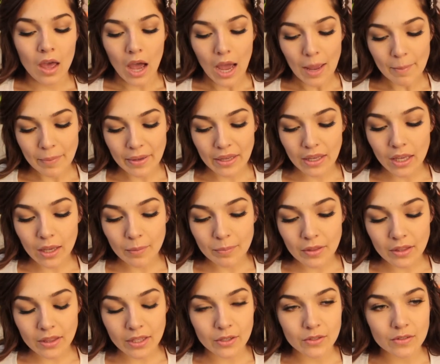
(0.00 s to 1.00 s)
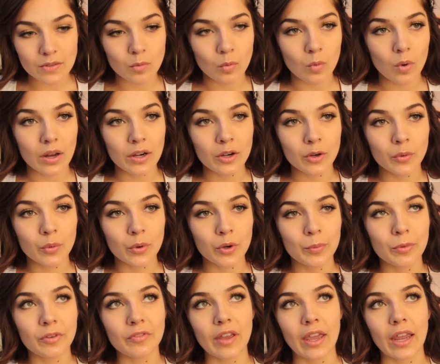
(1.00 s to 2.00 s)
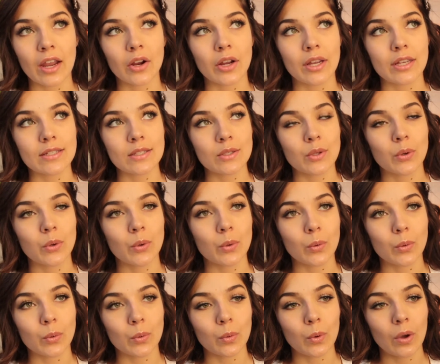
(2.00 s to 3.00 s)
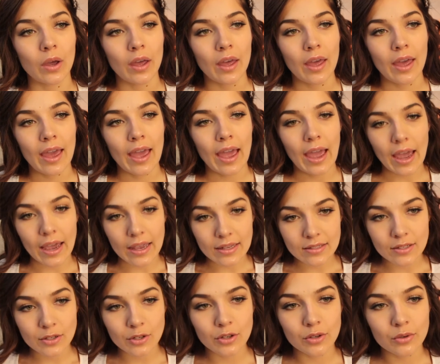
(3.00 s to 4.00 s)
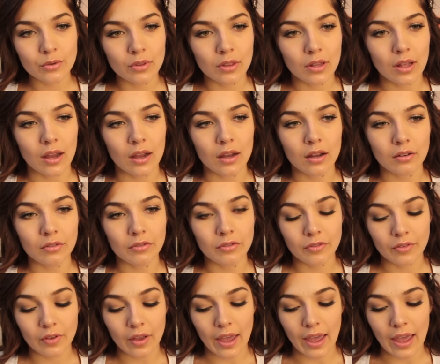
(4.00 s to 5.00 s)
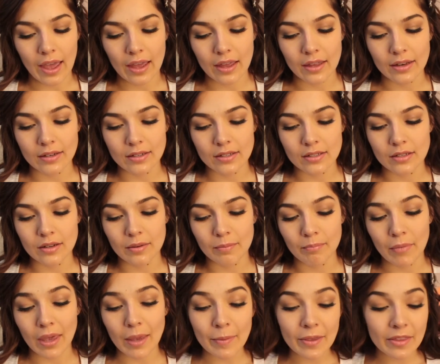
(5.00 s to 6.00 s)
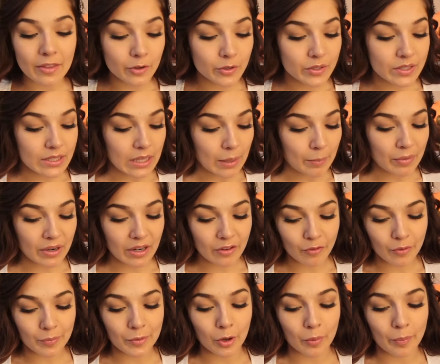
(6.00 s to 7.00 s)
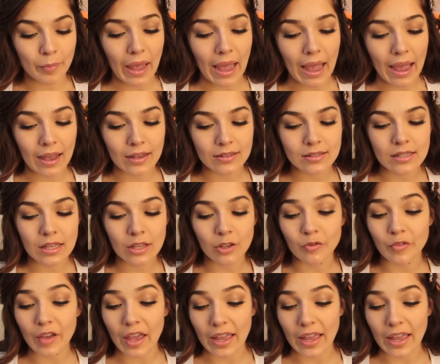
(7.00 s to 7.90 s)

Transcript: I'm picking up that there's one group of Aries who has a new love and maybe there's somebody from your past that you've